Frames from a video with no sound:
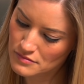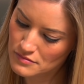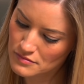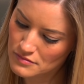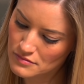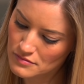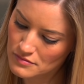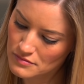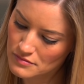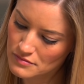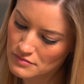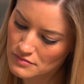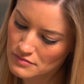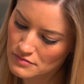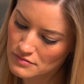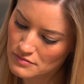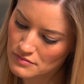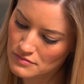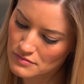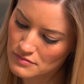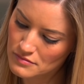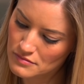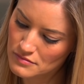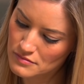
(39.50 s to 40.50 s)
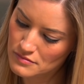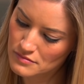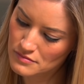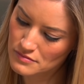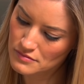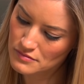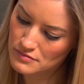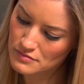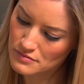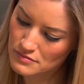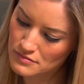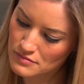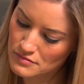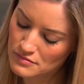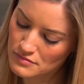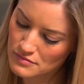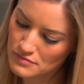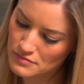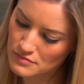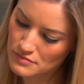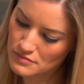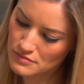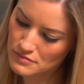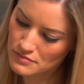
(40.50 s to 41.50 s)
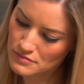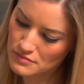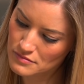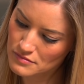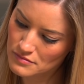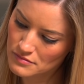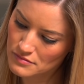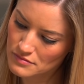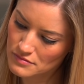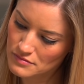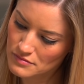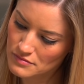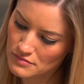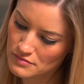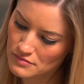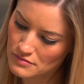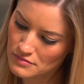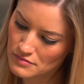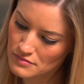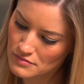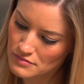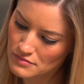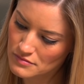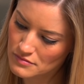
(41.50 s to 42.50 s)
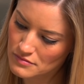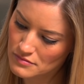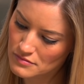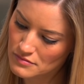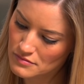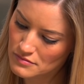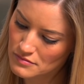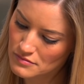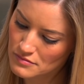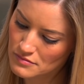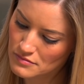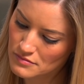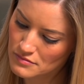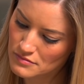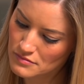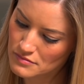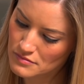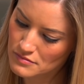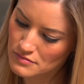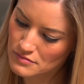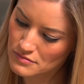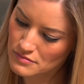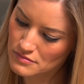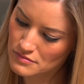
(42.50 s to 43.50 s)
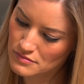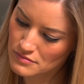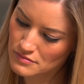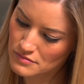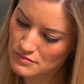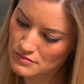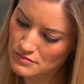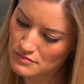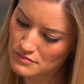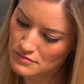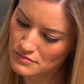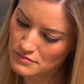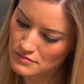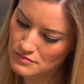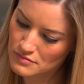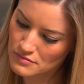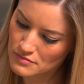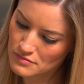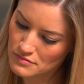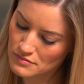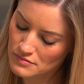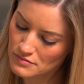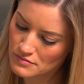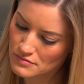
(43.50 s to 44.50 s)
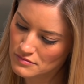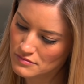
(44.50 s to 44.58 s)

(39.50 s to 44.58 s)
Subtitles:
[no speech]